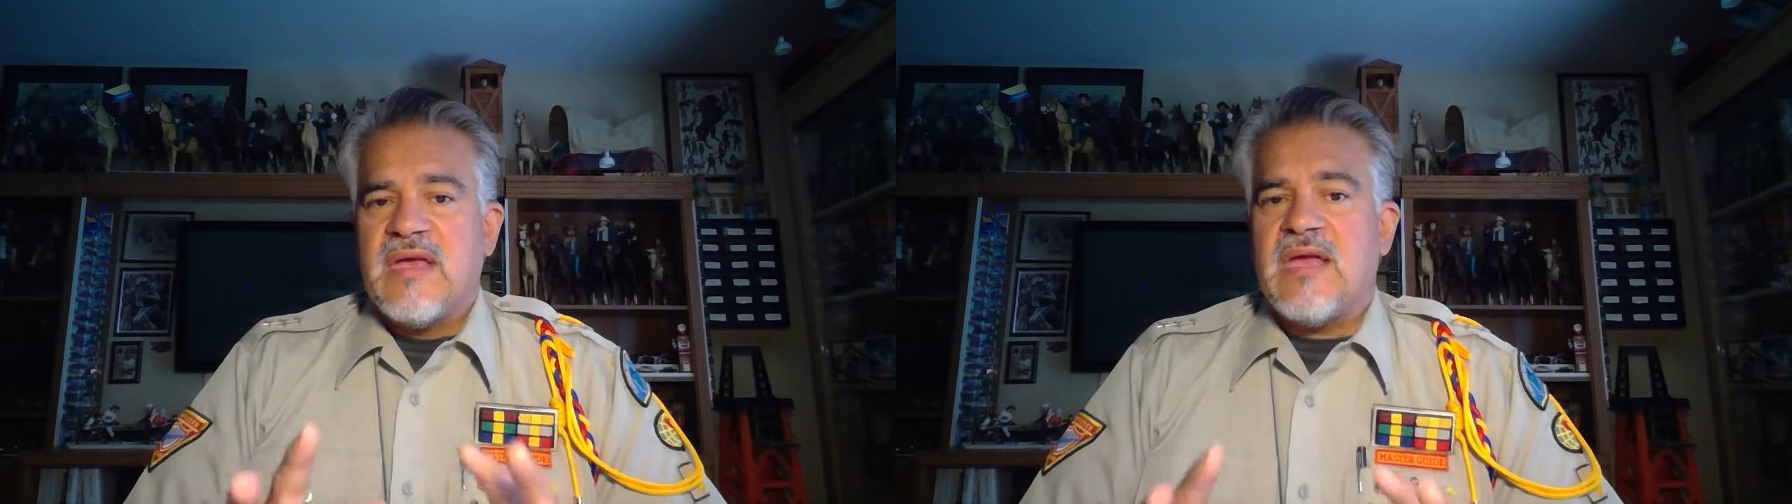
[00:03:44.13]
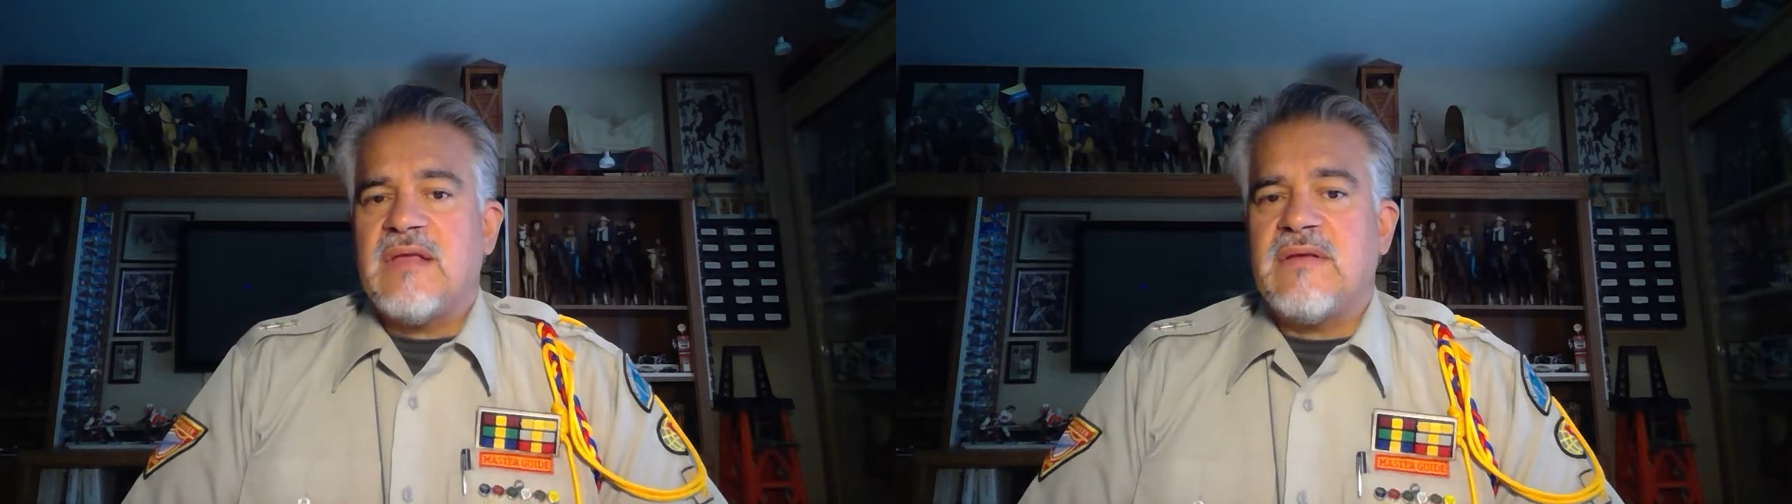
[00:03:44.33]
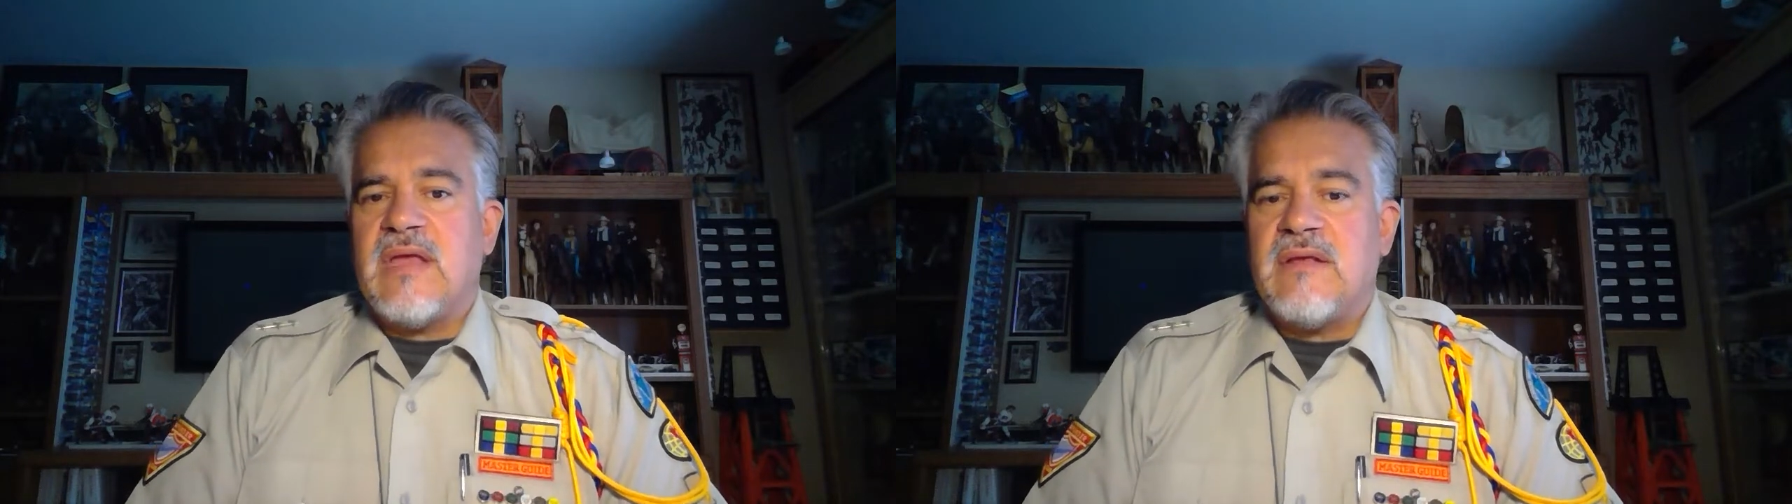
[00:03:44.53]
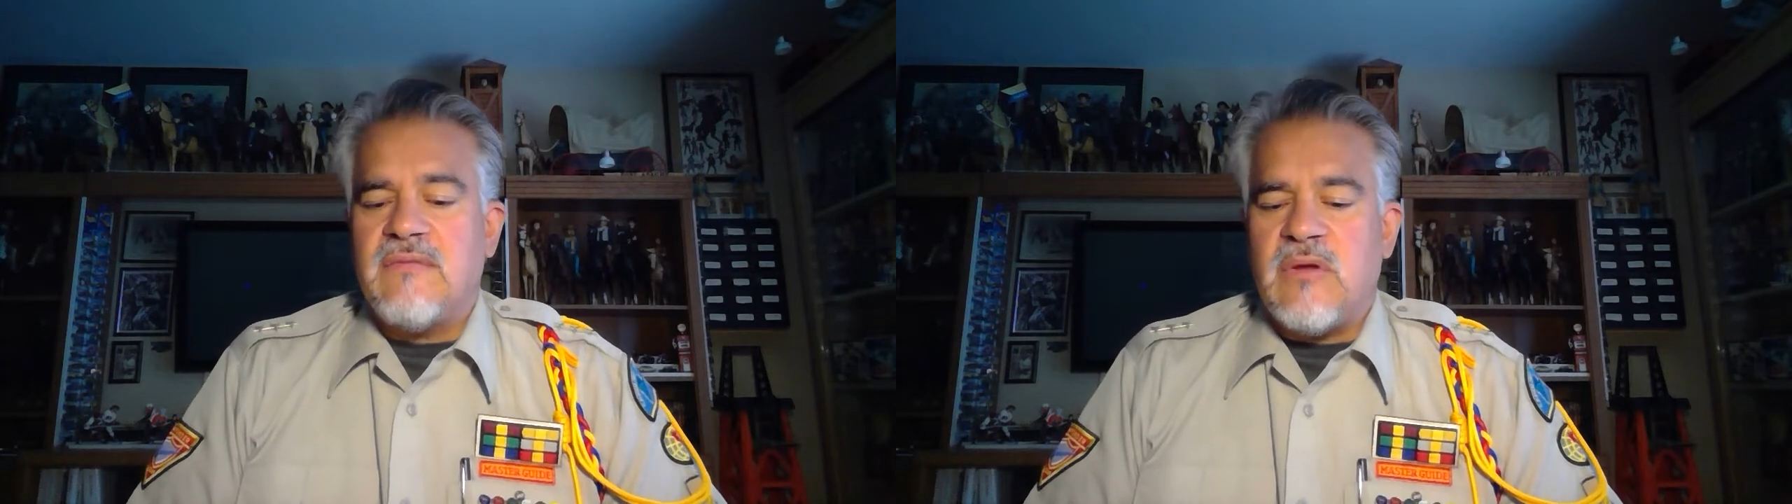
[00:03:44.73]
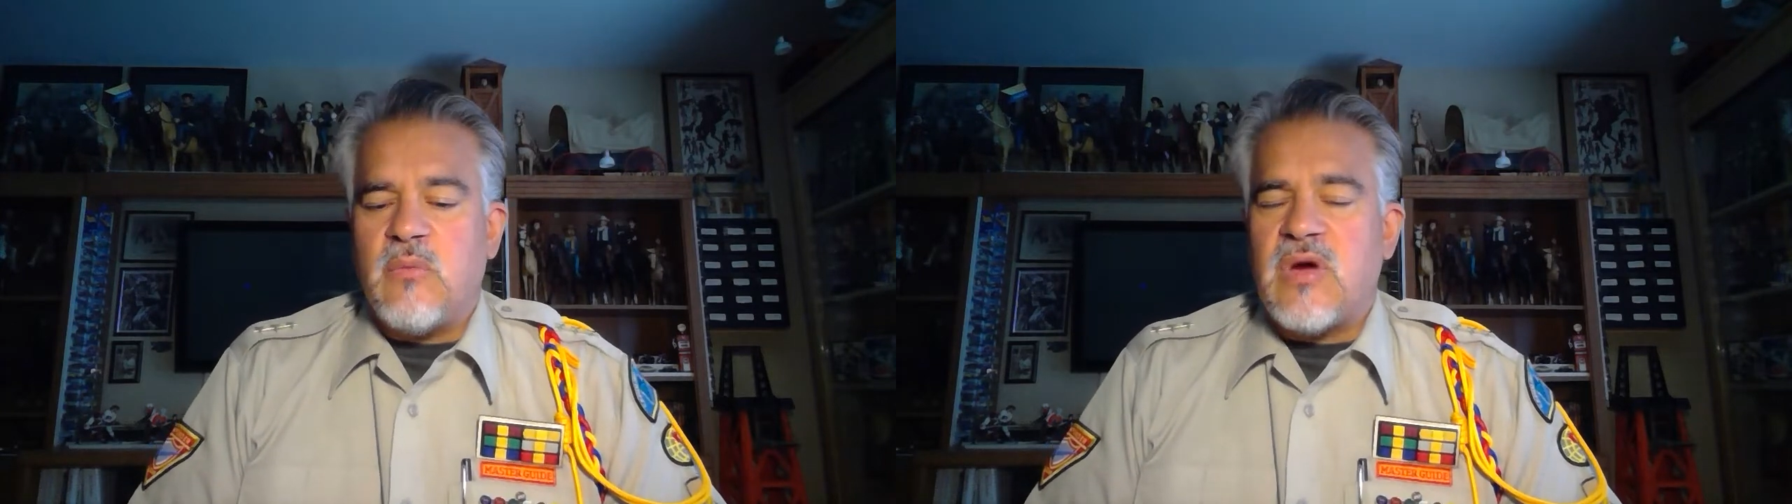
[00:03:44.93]

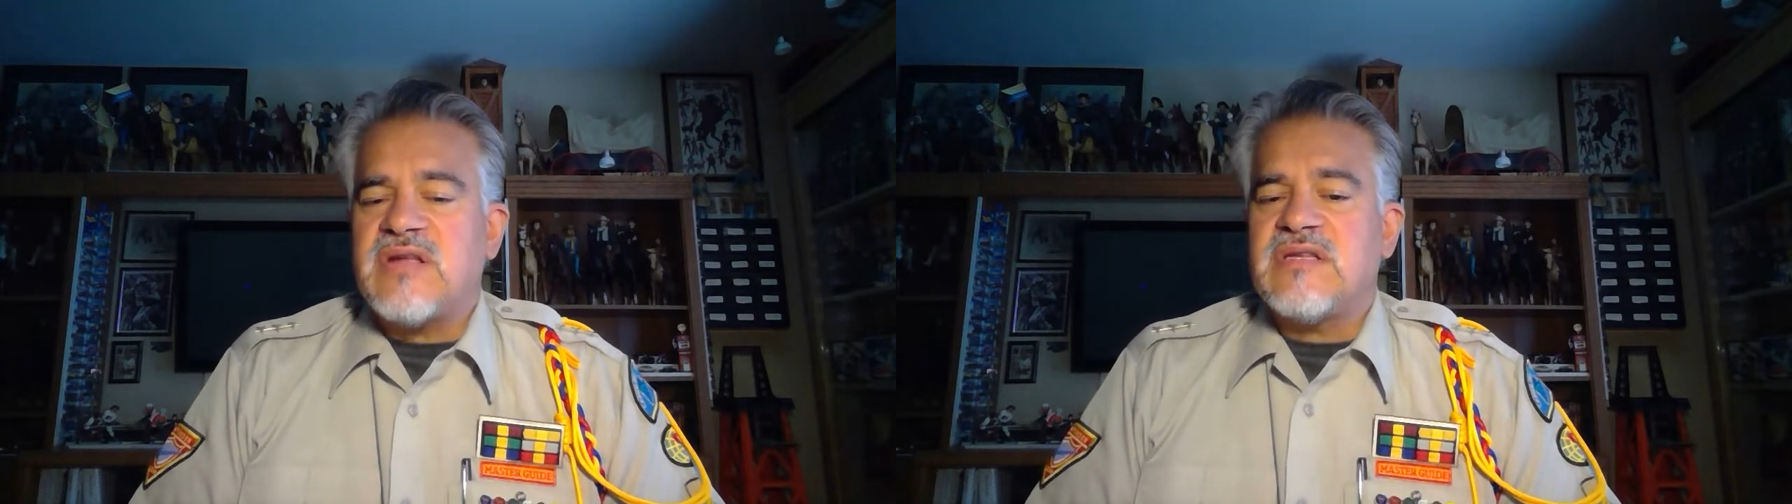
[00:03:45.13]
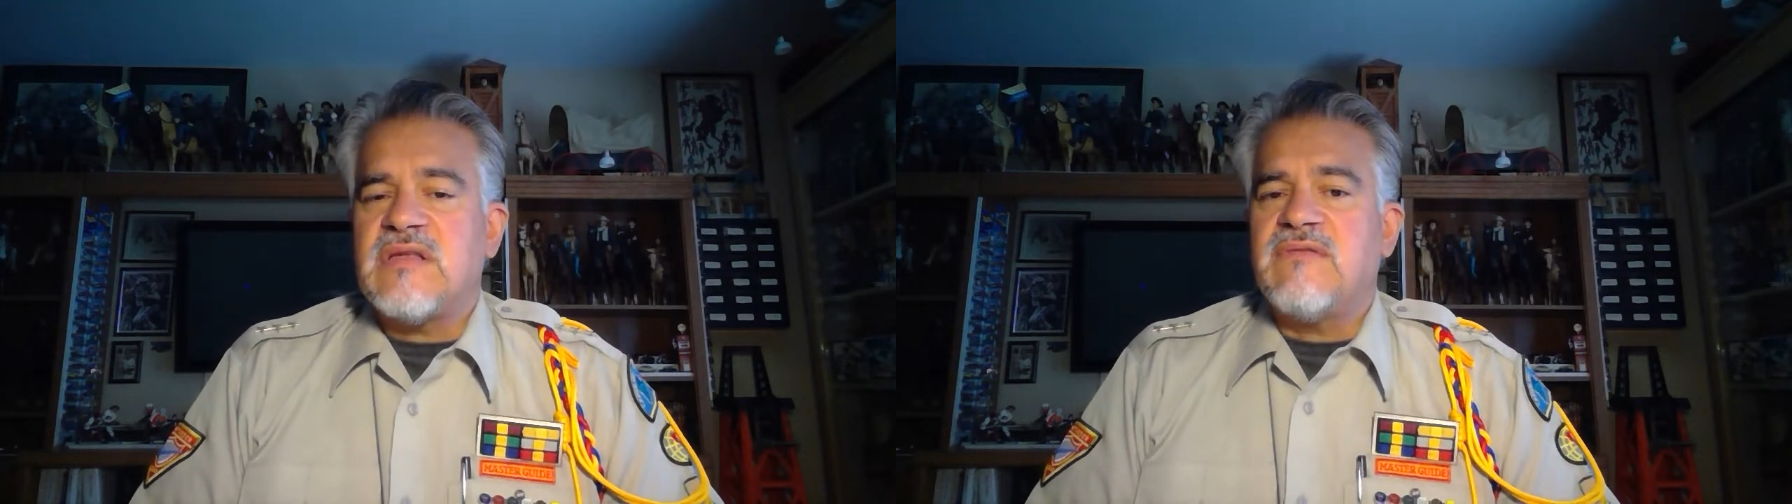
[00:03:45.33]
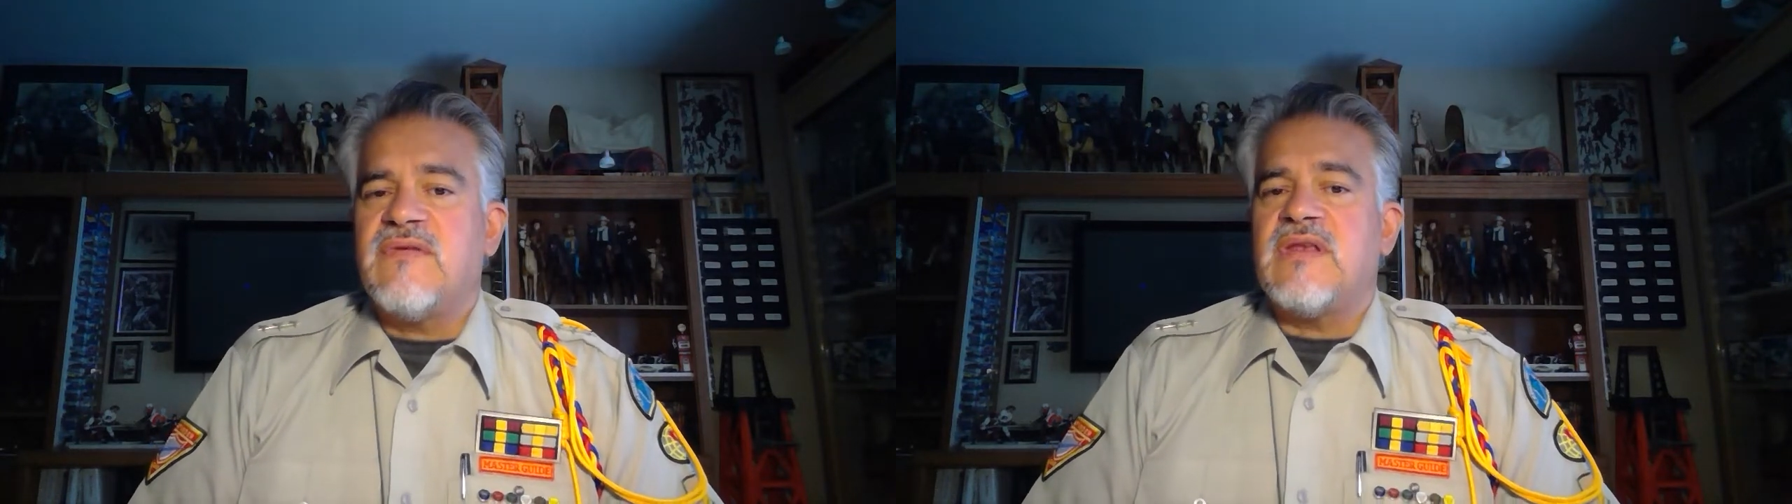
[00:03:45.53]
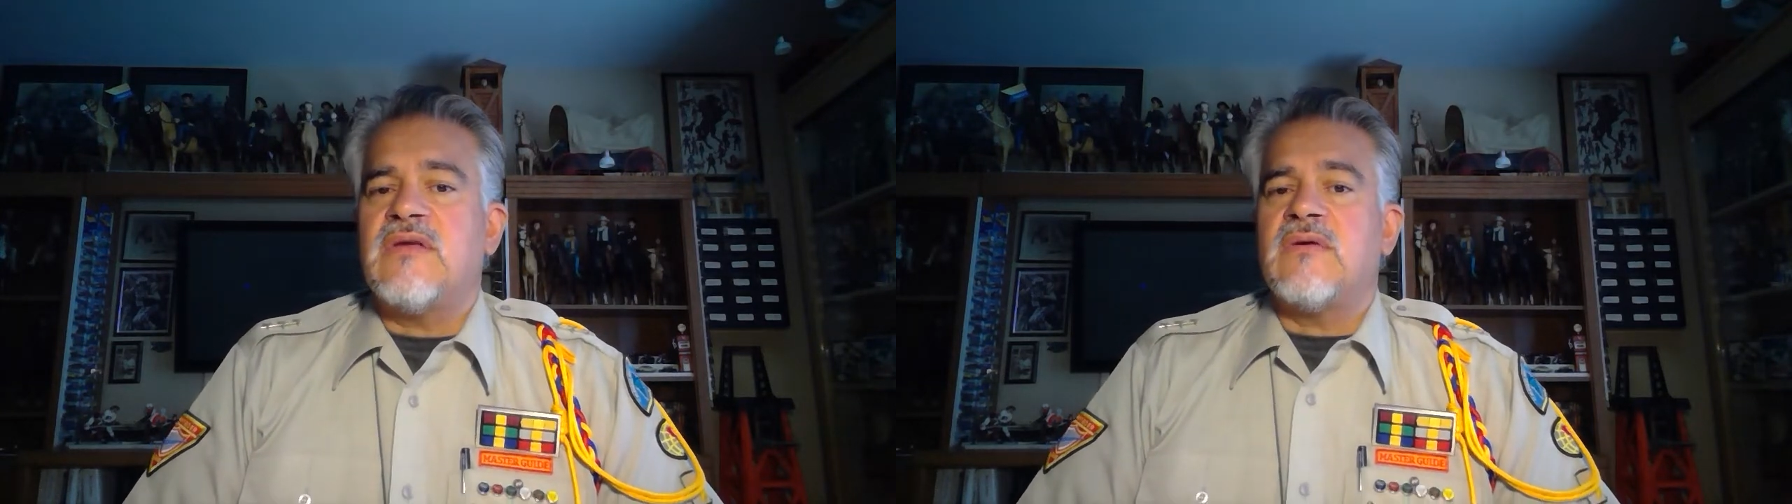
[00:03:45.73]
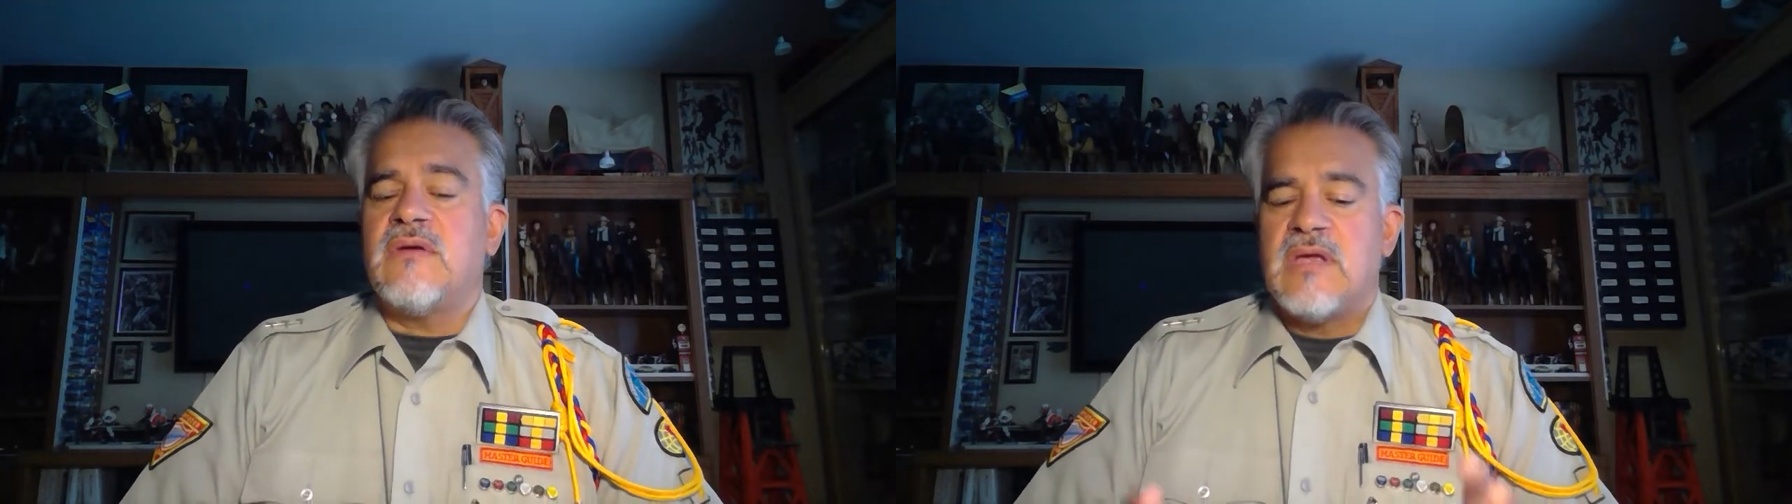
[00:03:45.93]
and watch this
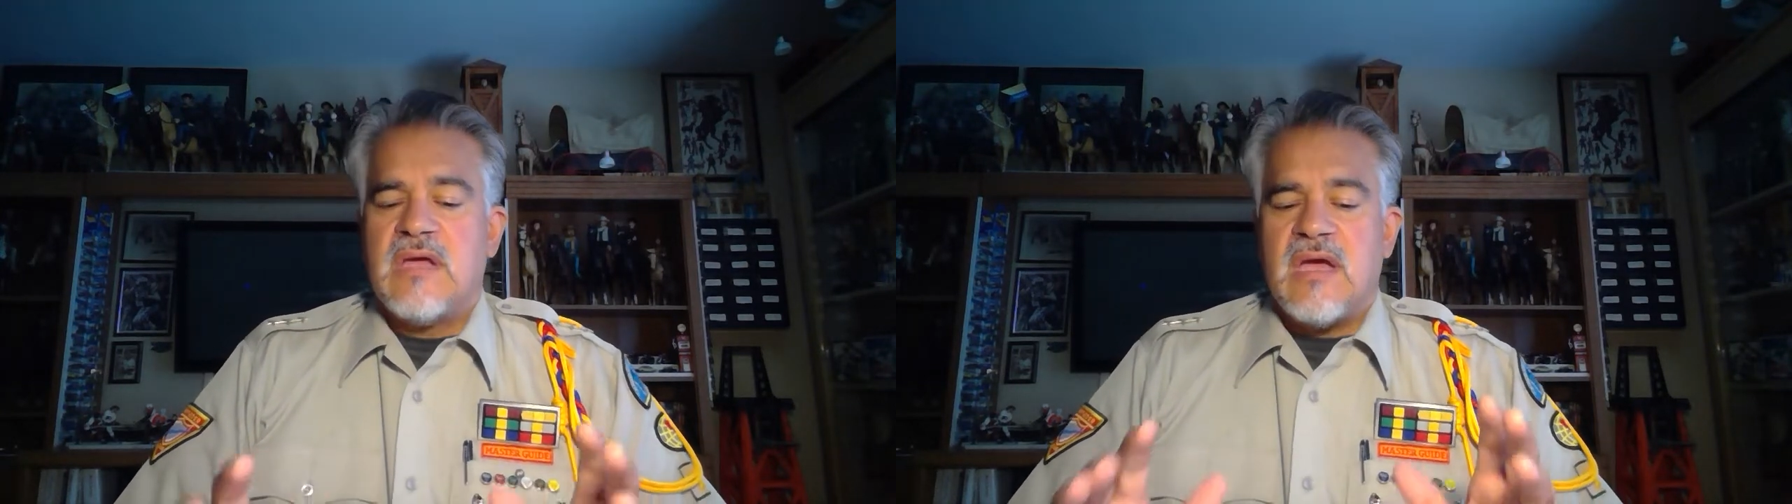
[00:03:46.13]
video,